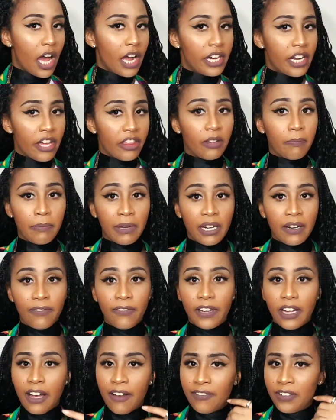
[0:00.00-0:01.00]
Another
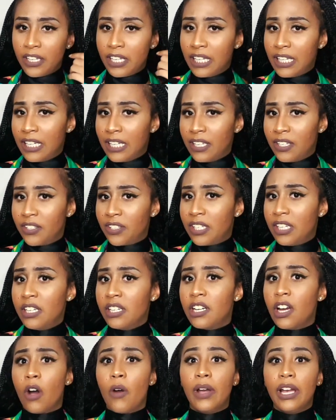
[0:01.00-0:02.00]
benefit of it is, you
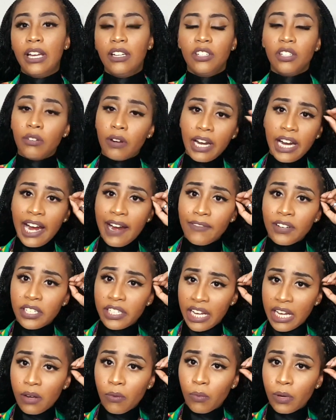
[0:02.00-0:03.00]
know, it's a great
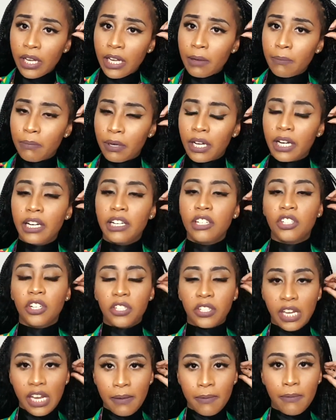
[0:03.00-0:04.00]
everyday wig, but
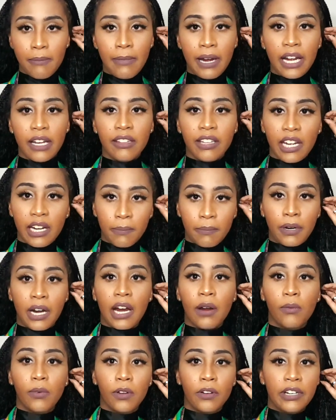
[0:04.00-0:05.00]
just keep in mind that it
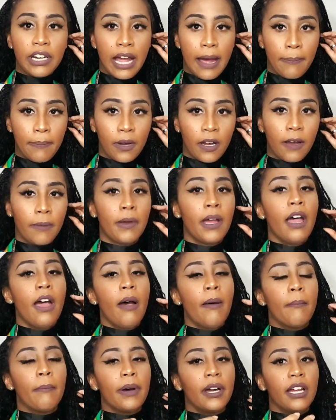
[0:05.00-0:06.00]
probably will nap up.
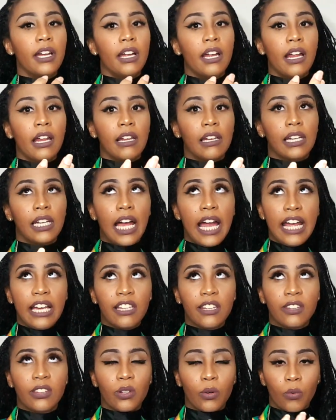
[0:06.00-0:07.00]
But
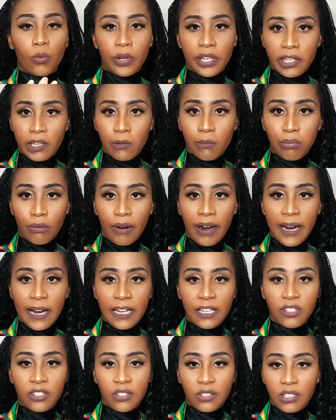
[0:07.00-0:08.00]
like the real
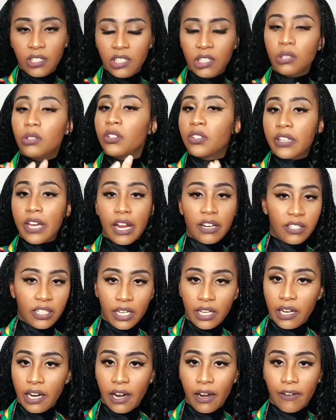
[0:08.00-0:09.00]
braids, you just gotta
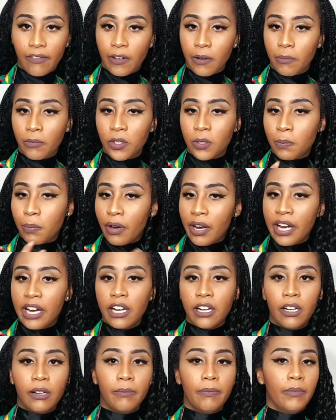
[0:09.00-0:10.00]
take care of them. Spray
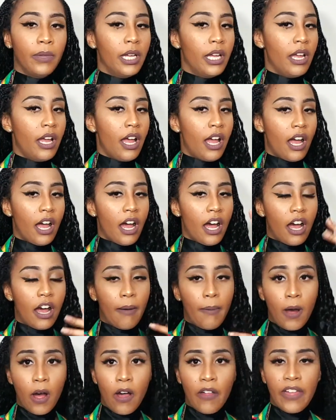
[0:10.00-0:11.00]
them,
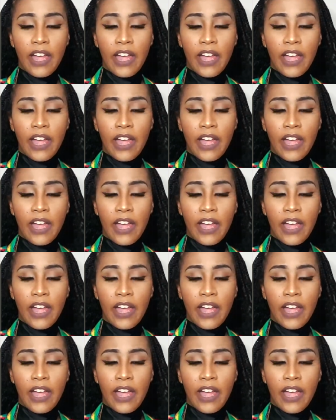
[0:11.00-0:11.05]
all